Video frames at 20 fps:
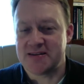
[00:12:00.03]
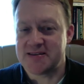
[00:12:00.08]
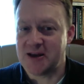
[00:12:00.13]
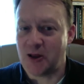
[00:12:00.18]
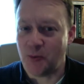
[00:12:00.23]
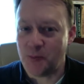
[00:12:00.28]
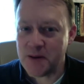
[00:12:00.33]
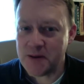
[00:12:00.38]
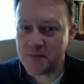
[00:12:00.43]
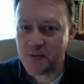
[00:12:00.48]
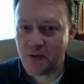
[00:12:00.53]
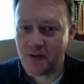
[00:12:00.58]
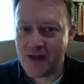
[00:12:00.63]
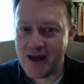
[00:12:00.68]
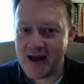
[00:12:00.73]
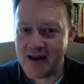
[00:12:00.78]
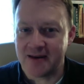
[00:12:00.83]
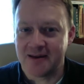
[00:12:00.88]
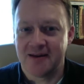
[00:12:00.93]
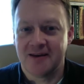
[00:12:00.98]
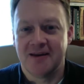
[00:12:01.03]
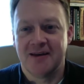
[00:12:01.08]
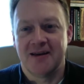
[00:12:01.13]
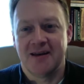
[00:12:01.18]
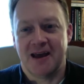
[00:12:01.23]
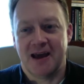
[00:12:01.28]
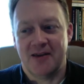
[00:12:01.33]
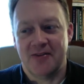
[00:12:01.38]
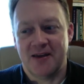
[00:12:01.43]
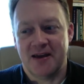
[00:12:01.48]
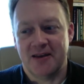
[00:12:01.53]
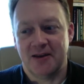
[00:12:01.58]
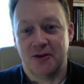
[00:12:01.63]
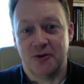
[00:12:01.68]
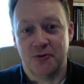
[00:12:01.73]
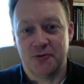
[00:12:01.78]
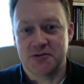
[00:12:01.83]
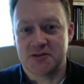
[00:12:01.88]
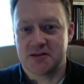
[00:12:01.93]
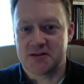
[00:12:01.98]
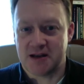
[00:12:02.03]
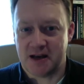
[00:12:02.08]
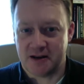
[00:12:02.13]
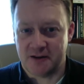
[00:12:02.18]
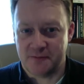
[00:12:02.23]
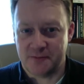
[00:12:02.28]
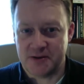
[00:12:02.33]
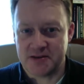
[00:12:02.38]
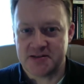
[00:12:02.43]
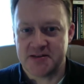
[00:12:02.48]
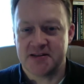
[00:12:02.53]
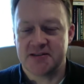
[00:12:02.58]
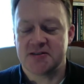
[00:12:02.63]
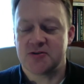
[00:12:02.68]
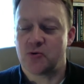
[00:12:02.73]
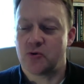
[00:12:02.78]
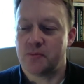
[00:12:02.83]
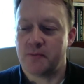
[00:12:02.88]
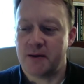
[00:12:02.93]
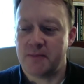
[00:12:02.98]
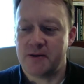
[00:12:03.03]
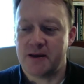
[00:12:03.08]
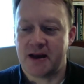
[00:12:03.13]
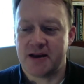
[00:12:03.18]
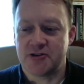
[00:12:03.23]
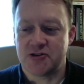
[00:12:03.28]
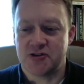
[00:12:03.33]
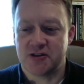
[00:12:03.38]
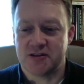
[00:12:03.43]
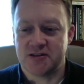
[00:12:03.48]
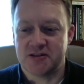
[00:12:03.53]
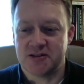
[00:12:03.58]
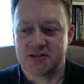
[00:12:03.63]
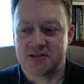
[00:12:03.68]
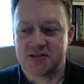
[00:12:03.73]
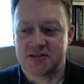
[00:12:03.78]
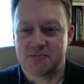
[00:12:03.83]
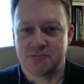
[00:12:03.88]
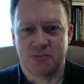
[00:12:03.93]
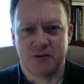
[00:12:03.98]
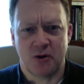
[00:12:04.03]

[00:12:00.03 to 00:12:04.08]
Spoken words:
tell people that and then lose a ton of business? Or maybe I should just,